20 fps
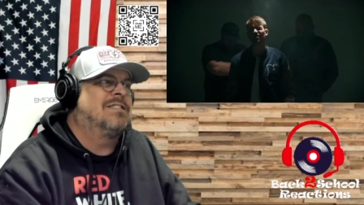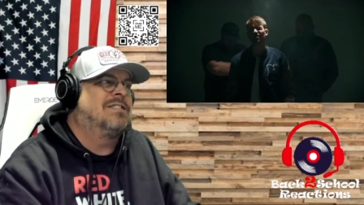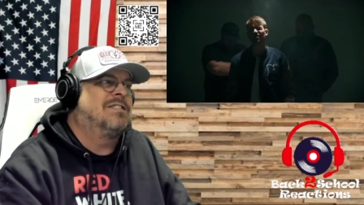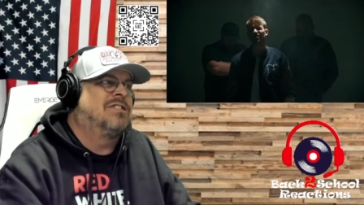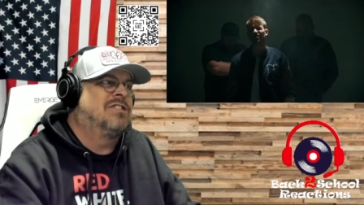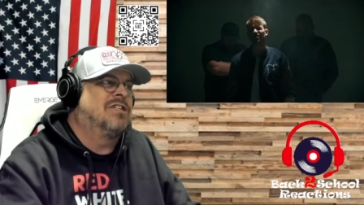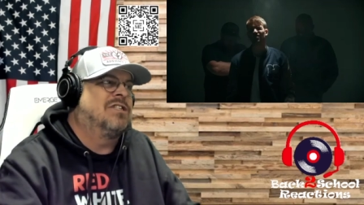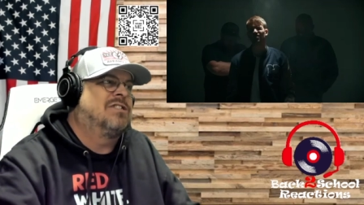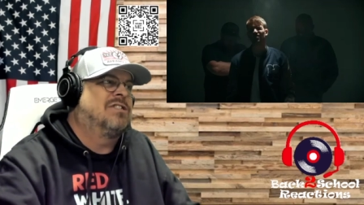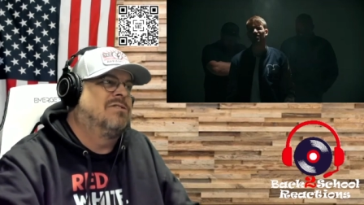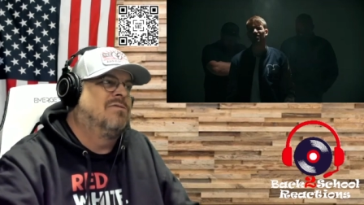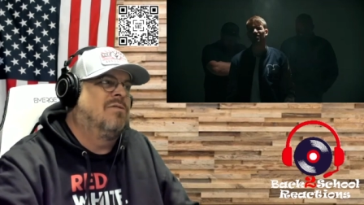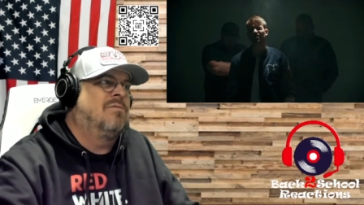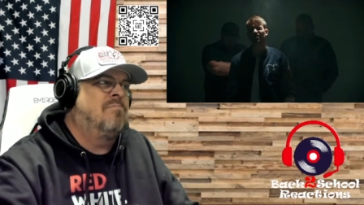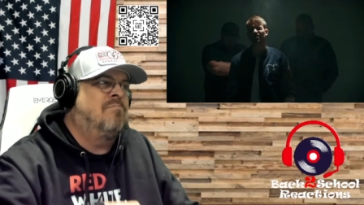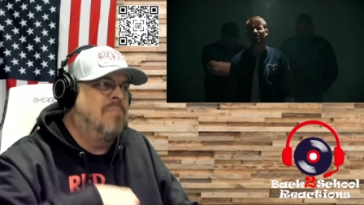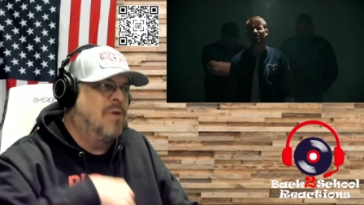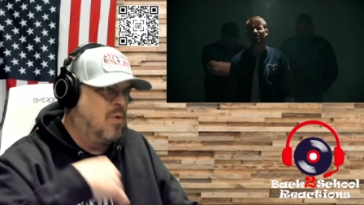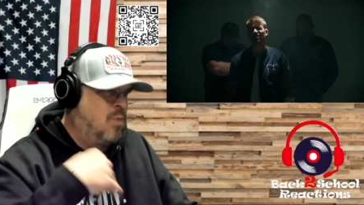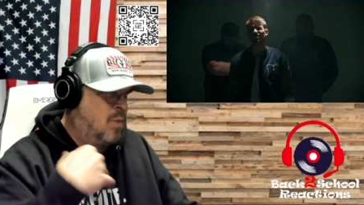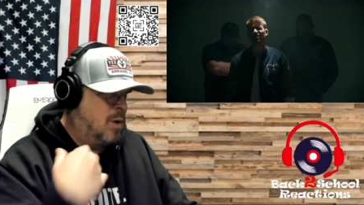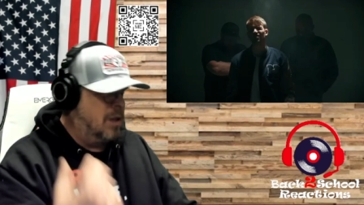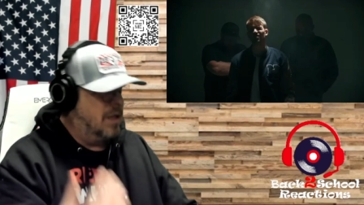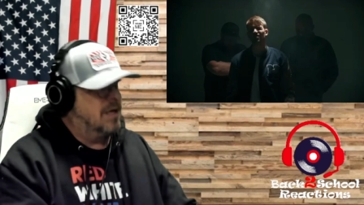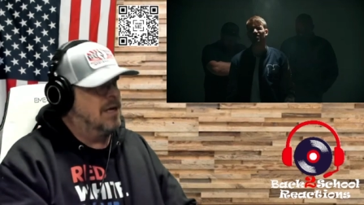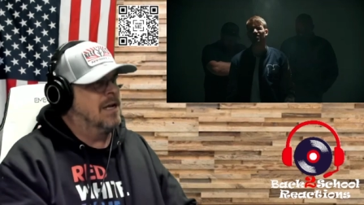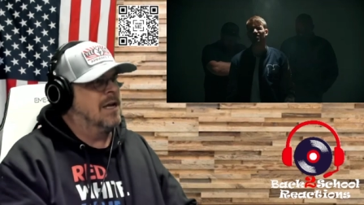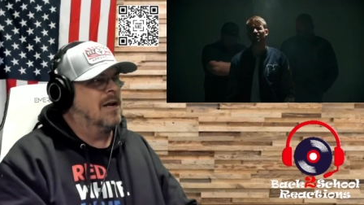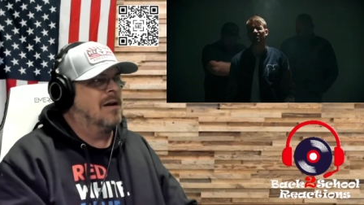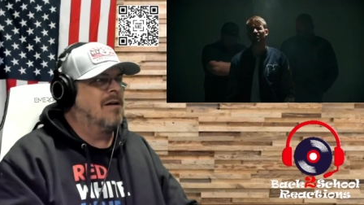Is just be
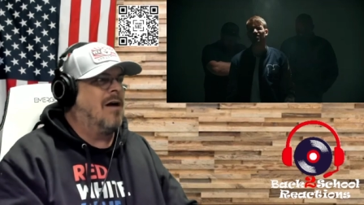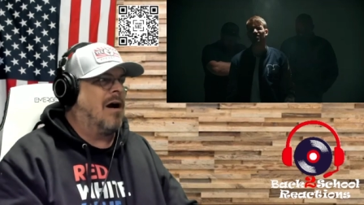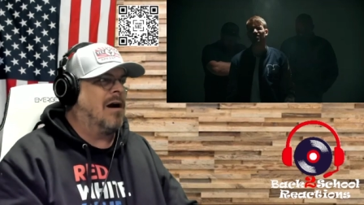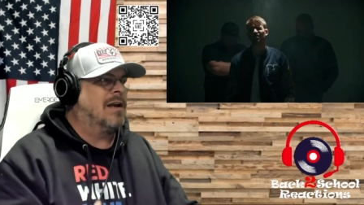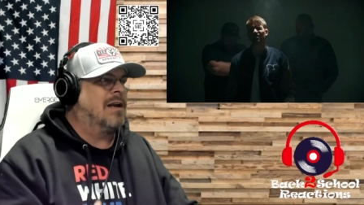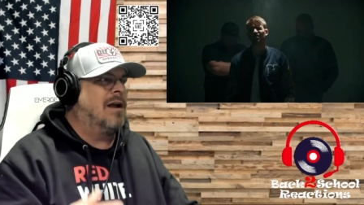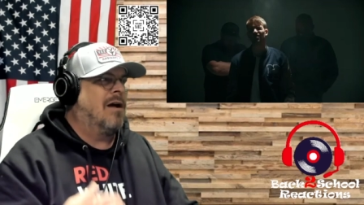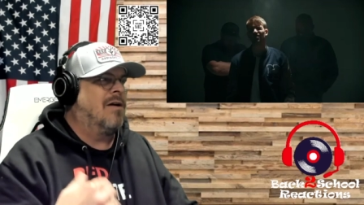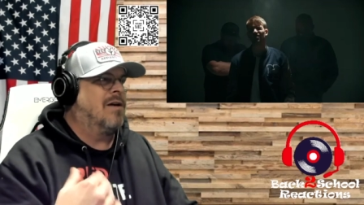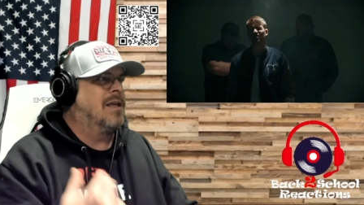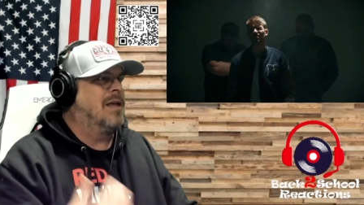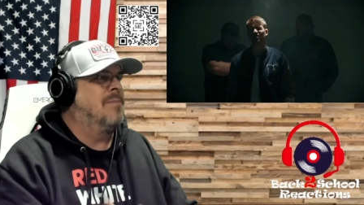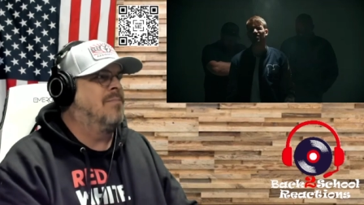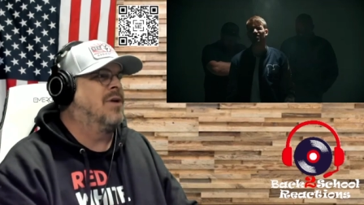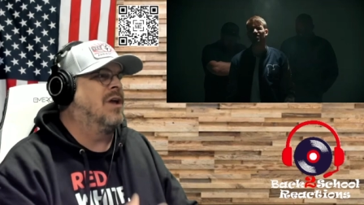willing to get knocked down and keep